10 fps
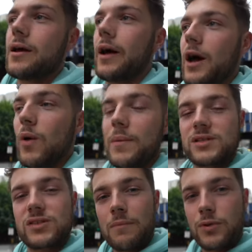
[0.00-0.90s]
uh, where we
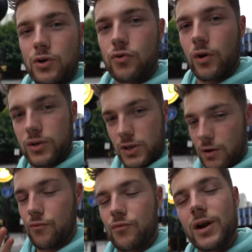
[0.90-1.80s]
stumbled across
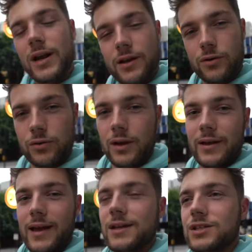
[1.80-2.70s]
a really cool
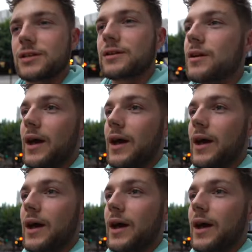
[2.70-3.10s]
location